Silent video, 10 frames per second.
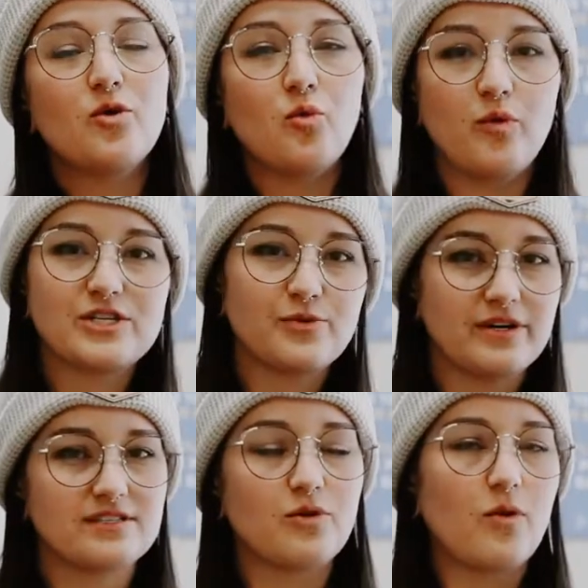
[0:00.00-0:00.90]
which one
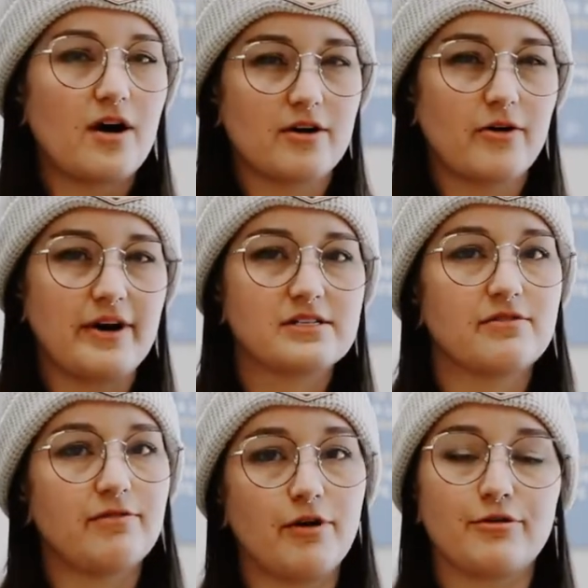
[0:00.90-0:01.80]
is the water going to
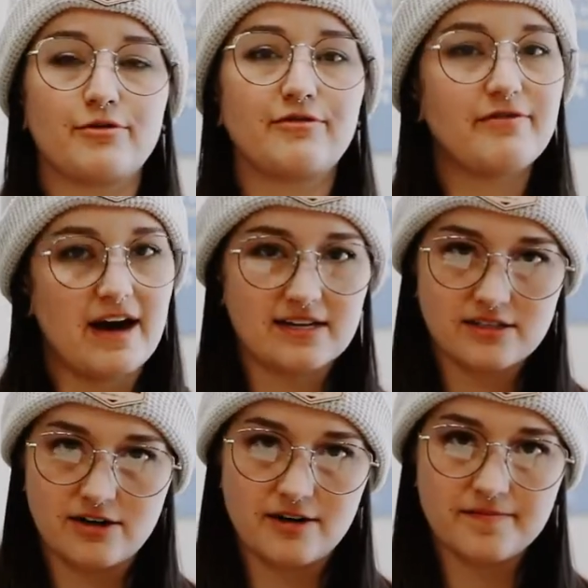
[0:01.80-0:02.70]
flow through
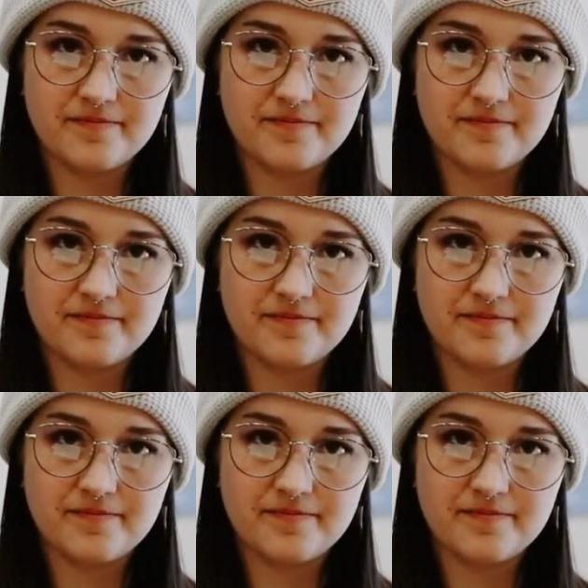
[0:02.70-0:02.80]
faster?